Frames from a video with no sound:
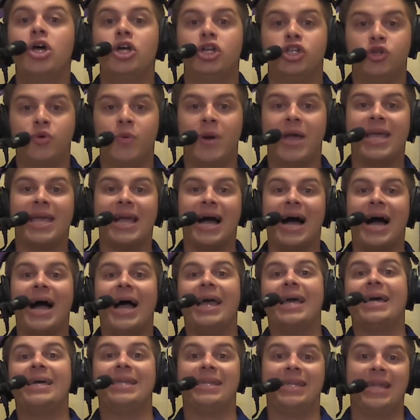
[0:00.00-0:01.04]
to a
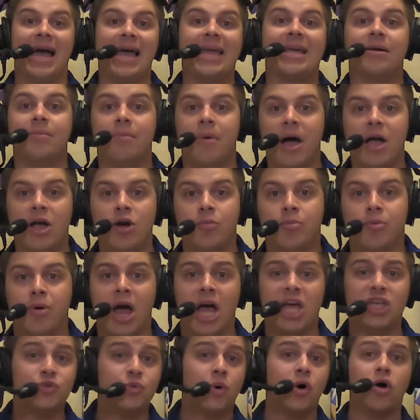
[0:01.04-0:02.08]
guy like a Michael
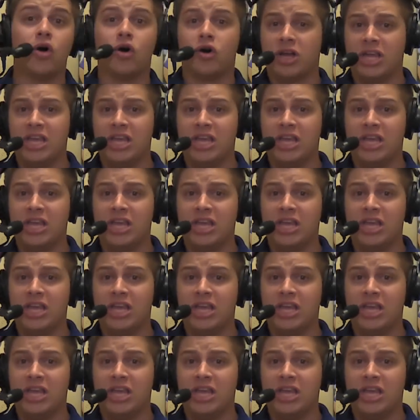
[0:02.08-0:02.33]
Braswell or